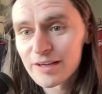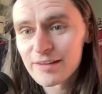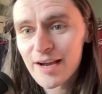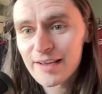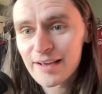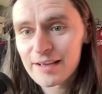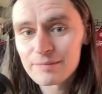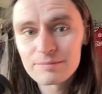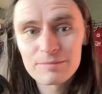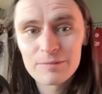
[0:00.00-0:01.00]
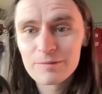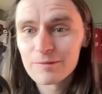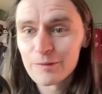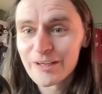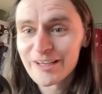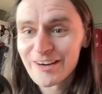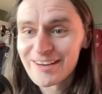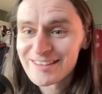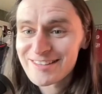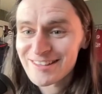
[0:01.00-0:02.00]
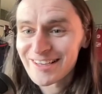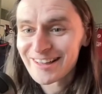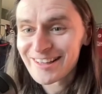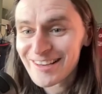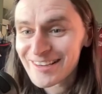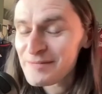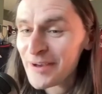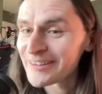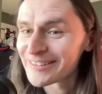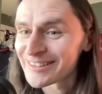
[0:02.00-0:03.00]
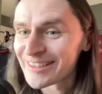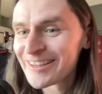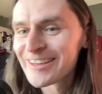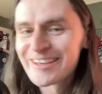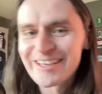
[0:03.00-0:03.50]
And in that game, we got a slightly lucky penalty,